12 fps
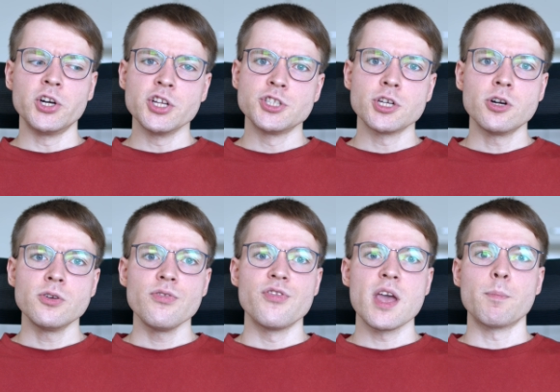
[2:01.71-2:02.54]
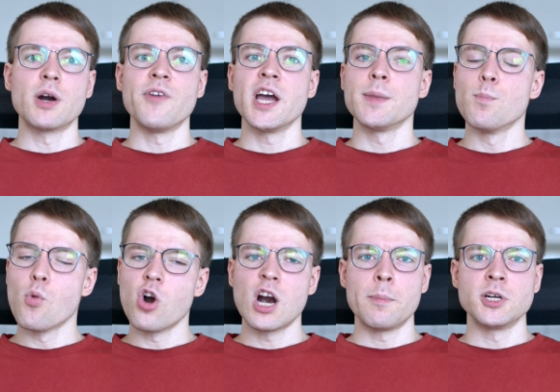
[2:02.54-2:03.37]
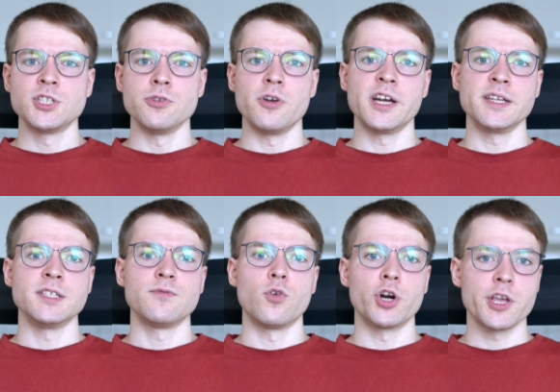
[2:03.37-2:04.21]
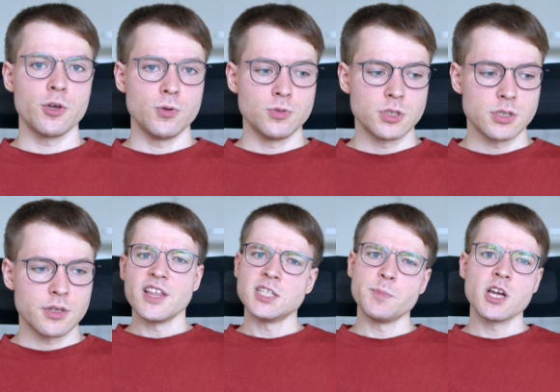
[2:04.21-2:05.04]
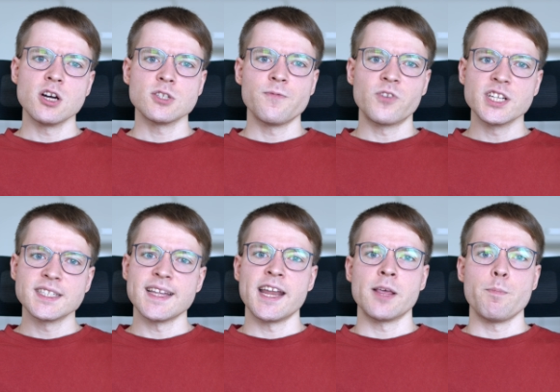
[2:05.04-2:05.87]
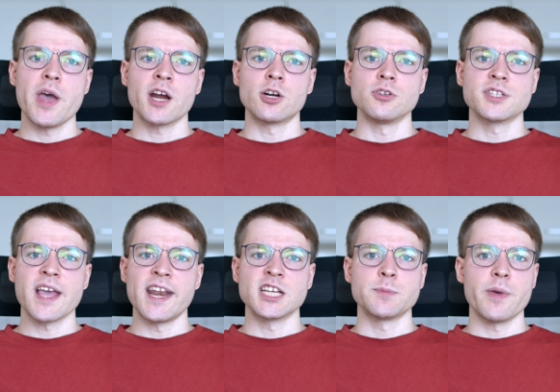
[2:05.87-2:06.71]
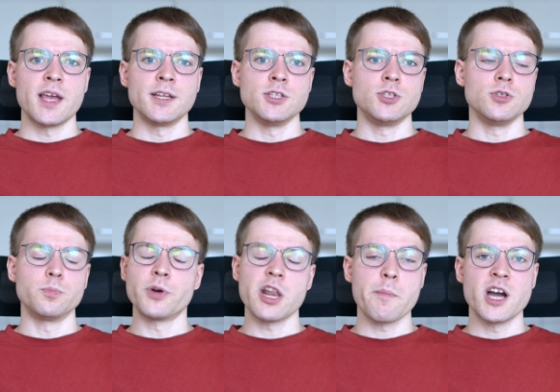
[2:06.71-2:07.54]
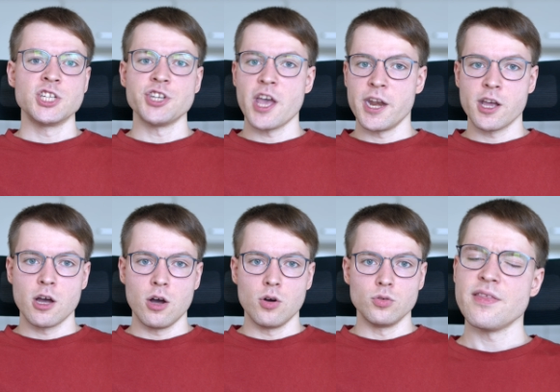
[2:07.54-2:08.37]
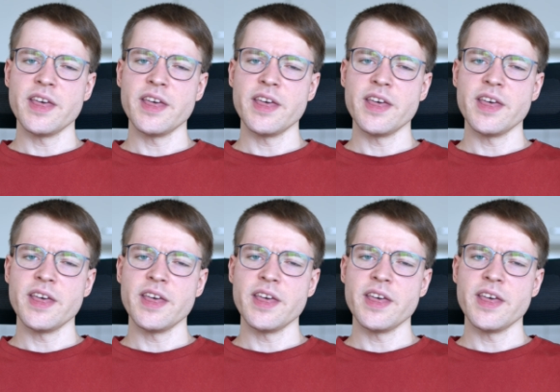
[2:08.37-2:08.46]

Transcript: return, they provide more opportunities for use. That's because freestanding macros can expand into pretty much any code.